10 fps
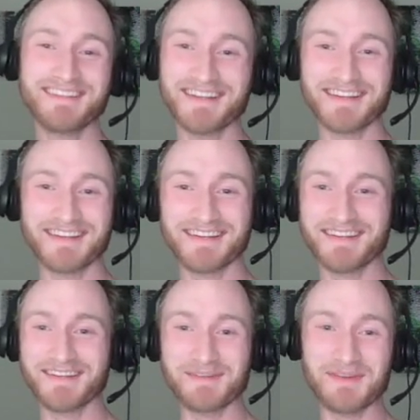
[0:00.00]

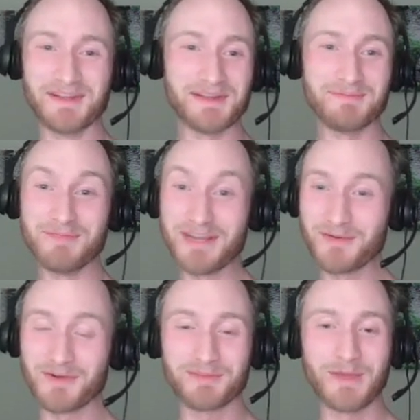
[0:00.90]
to meet
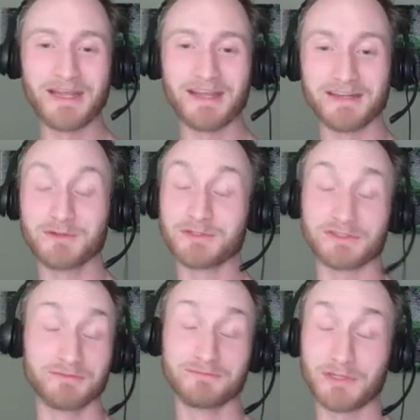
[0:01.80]
with me and it was,
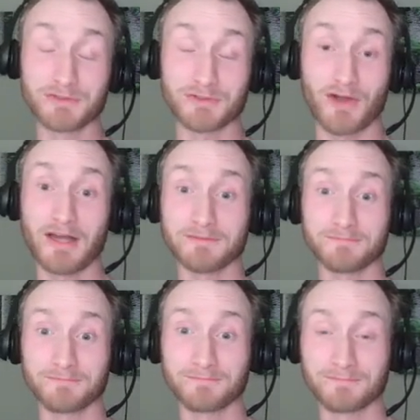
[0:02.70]
it was great.
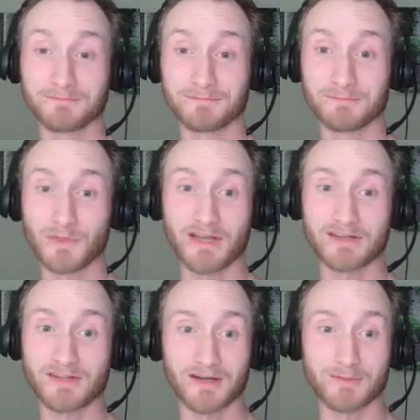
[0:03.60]
Got
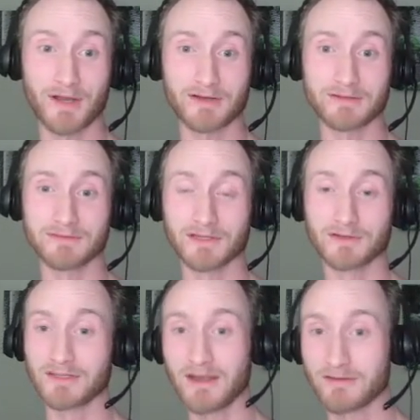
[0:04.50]
to talk about
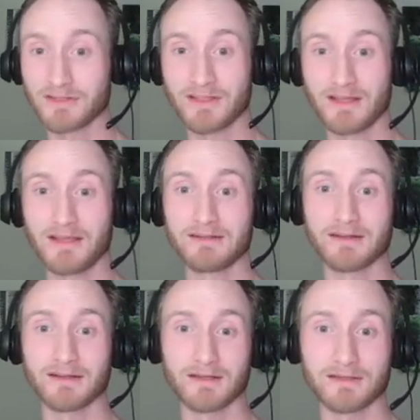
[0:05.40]
literally everything,
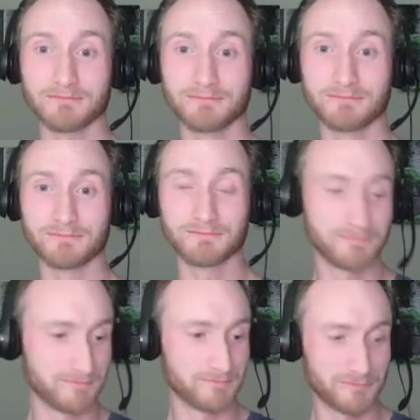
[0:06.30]
uh,
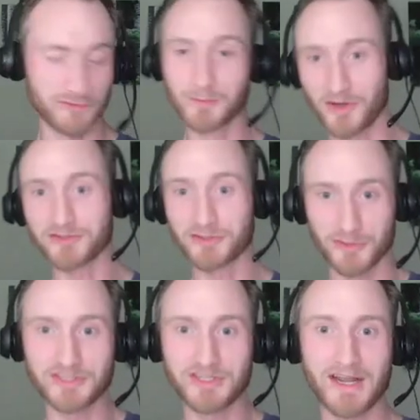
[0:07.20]
call to
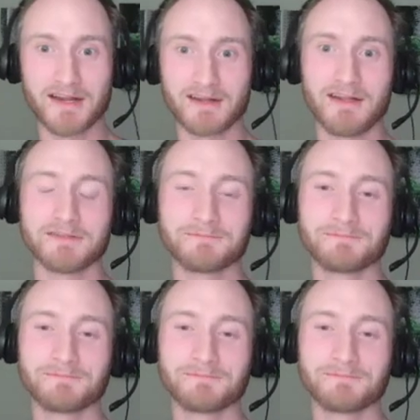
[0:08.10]
Christianity.